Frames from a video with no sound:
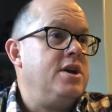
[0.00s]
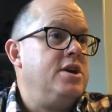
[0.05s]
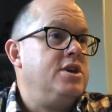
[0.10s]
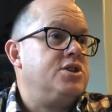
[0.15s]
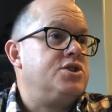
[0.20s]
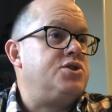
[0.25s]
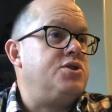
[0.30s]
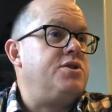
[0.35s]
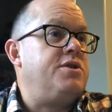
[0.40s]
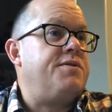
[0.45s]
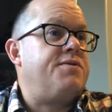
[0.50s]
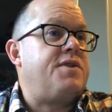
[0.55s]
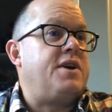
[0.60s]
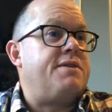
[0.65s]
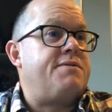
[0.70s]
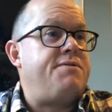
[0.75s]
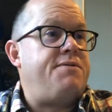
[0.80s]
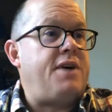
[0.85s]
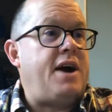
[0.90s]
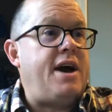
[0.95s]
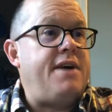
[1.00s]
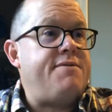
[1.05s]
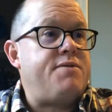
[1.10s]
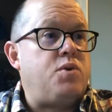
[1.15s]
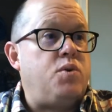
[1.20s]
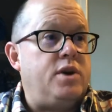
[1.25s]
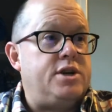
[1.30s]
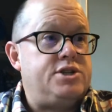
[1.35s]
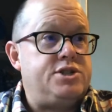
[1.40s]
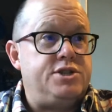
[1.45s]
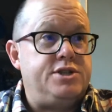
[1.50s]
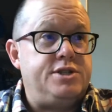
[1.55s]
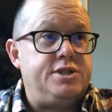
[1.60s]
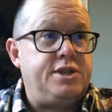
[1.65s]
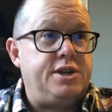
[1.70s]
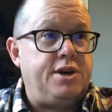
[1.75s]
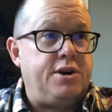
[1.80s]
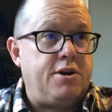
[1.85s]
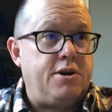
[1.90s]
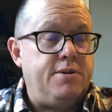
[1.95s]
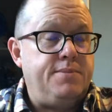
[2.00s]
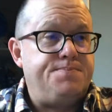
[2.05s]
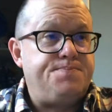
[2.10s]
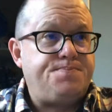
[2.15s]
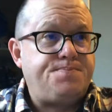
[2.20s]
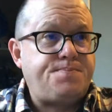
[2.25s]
So you've got 5 questions here,